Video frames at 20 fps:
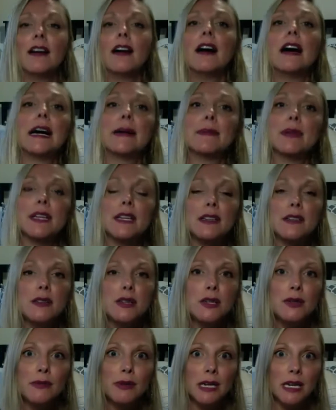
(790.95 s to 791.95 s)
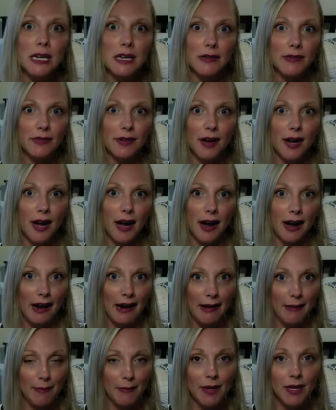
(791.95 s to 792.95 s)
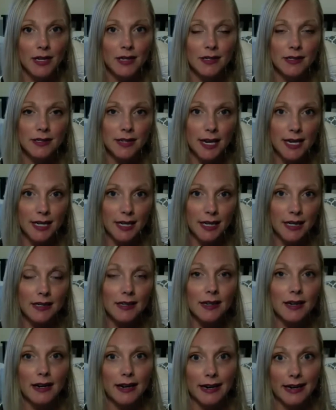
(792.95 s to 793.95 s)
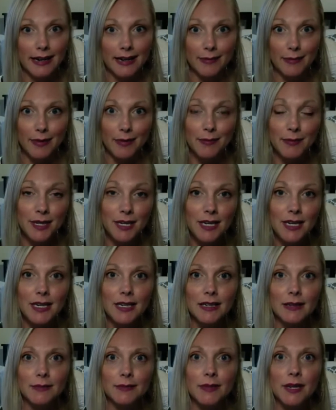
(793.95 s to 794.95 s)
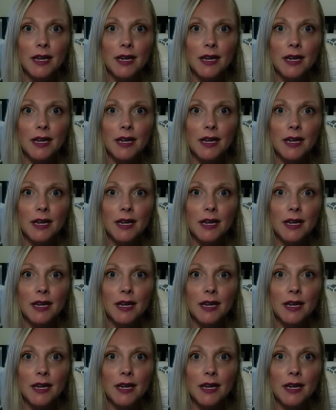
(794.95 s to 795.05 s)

I'm an intuitive, I'm psychic, I'm a medium.